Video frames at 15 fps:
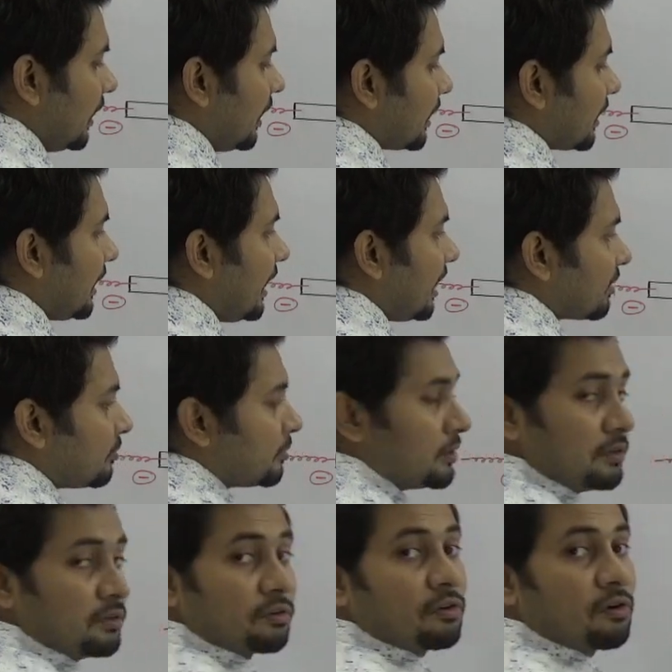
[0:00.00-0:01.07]
a
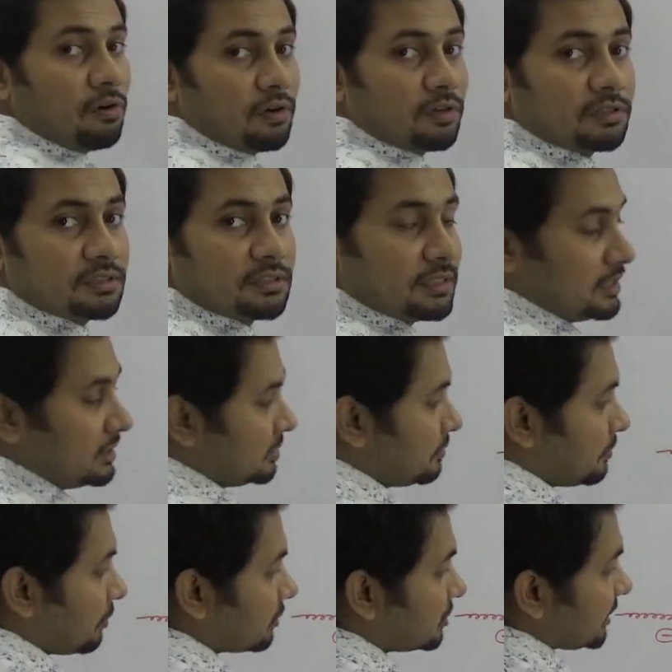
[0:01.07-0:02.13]
carbon rod is
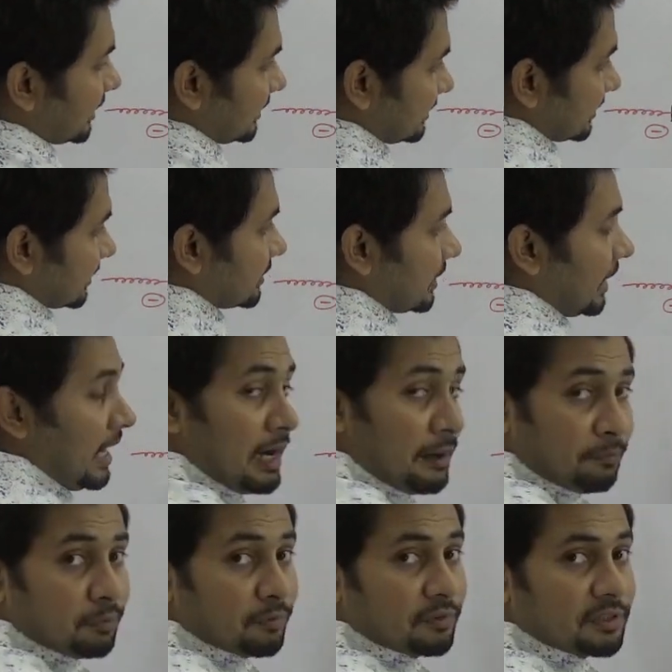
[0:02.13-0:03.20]
projected
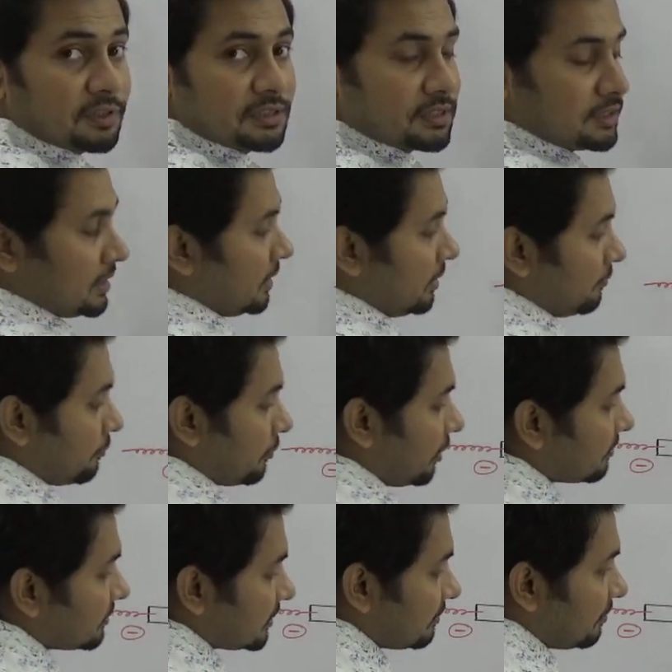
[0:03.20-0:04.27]
upwards
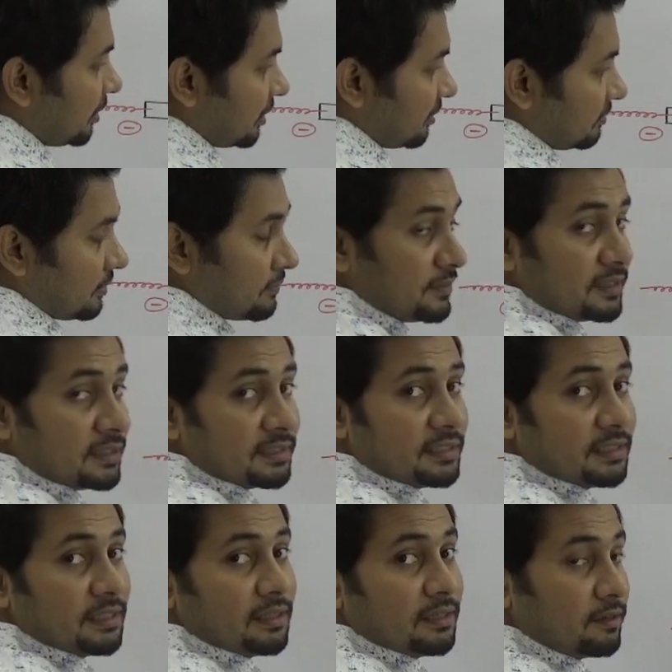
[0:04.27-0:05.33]
from the bottom of
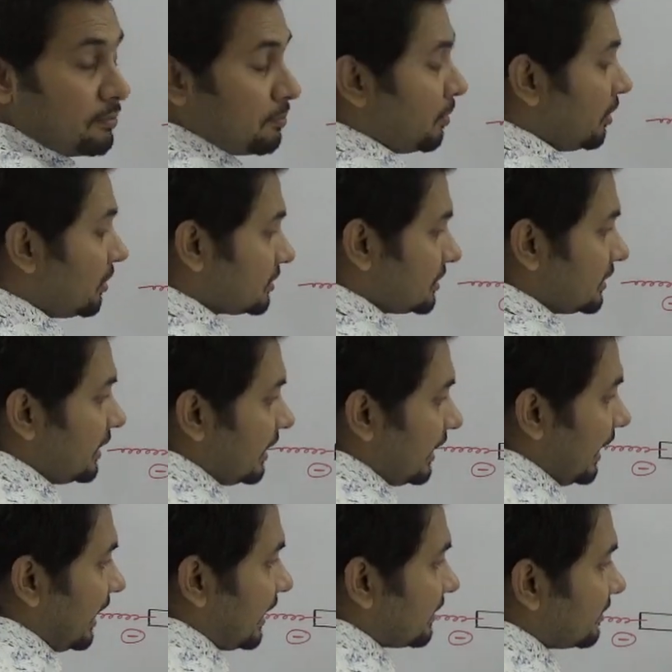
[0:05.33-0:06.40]
the box
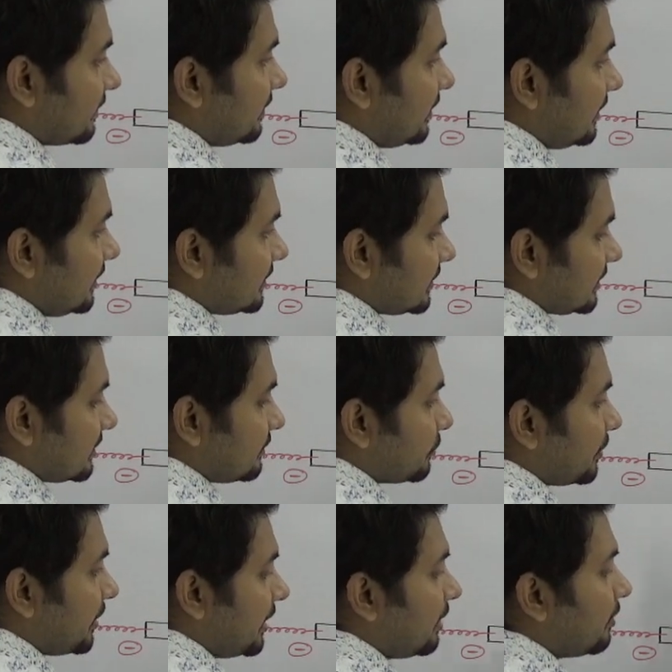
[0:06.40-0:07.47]
and this
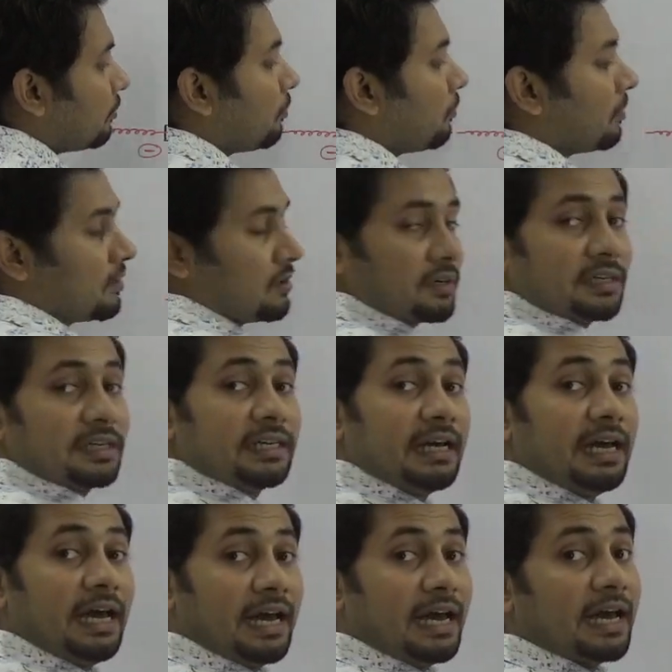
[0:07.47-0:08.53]
will work
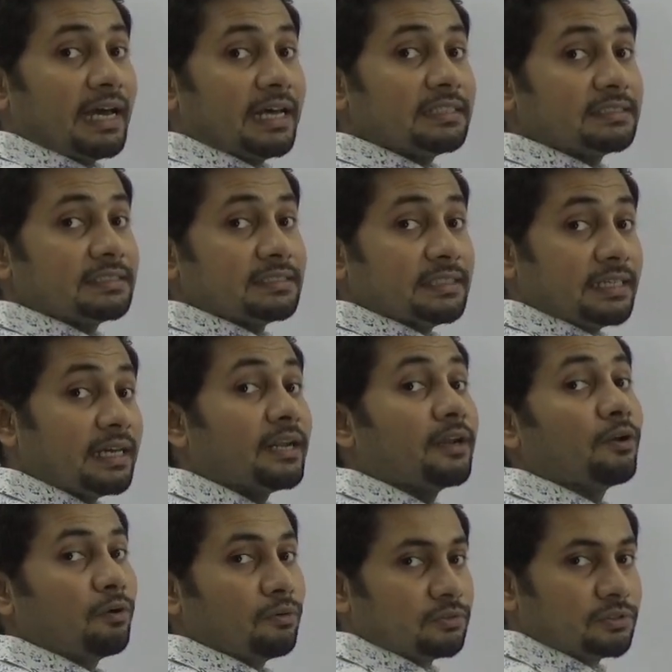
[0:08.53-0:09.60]
as
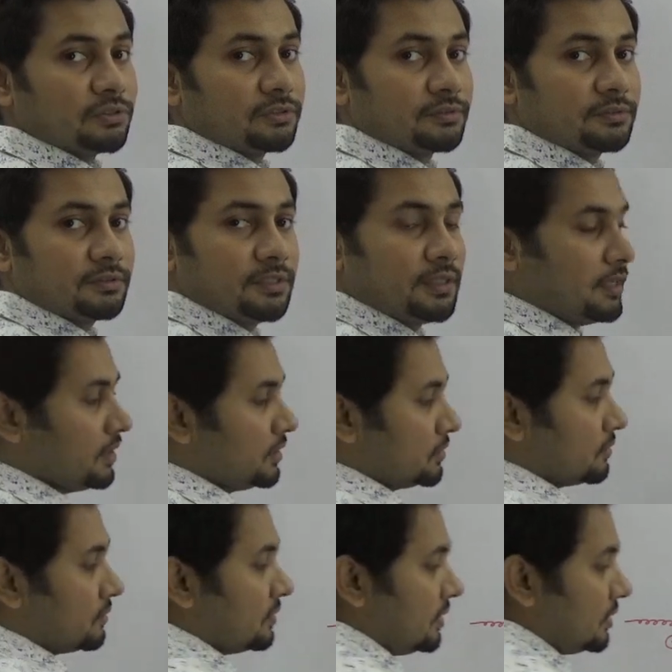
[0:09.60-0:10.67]
anode.
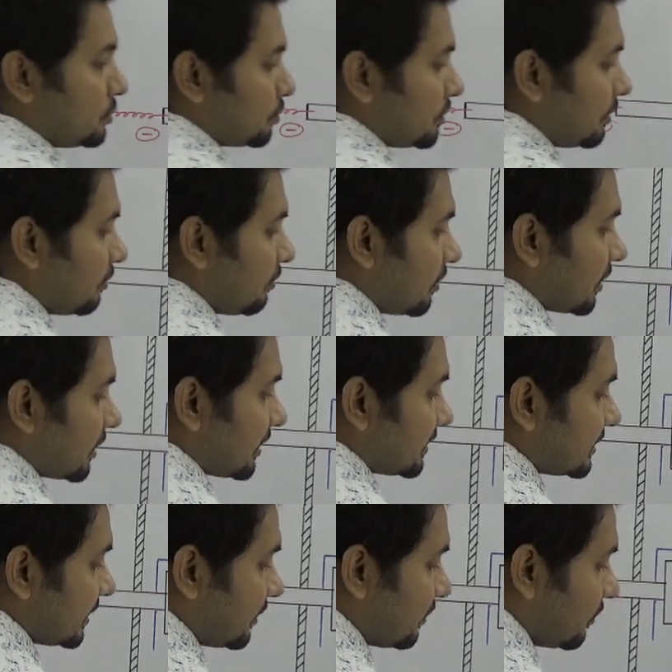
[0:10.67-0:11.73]
So this will work
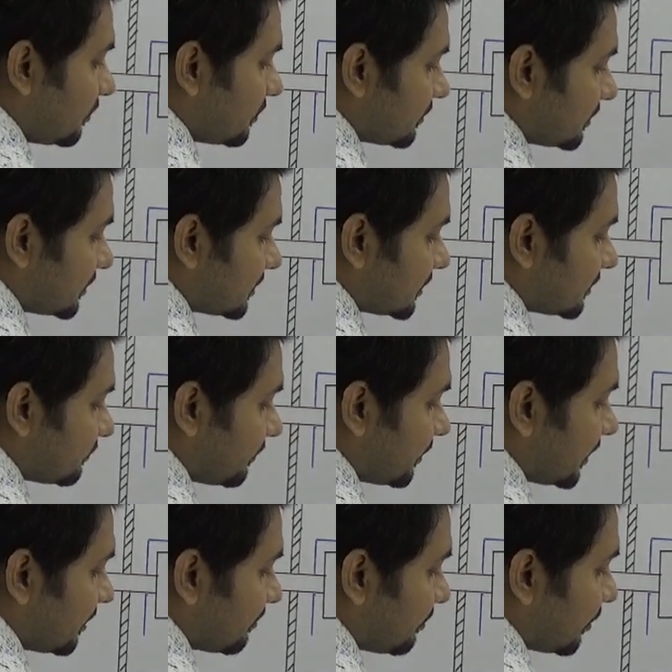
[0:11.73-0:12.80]
as anode. This is
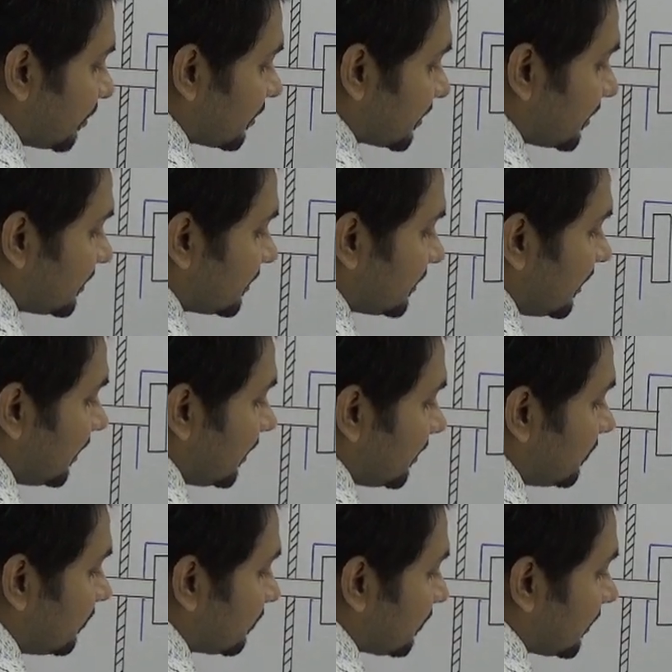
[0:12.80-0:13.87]
very important.
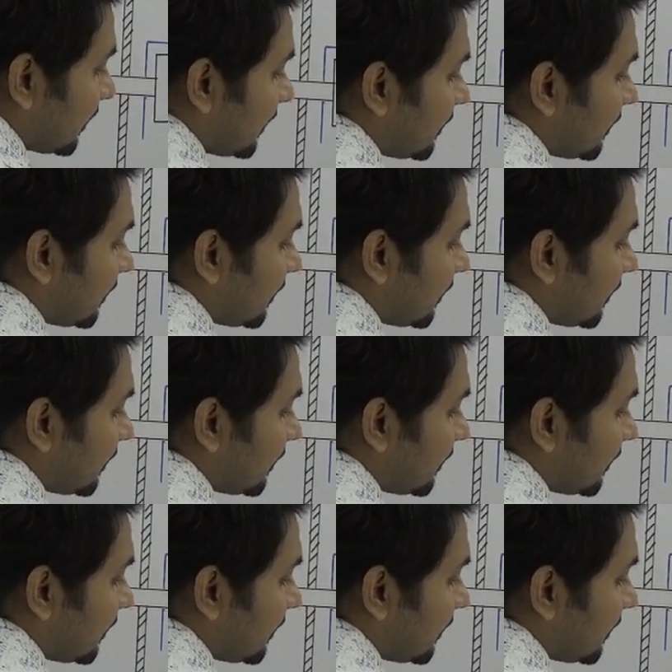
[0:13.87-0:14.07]
The,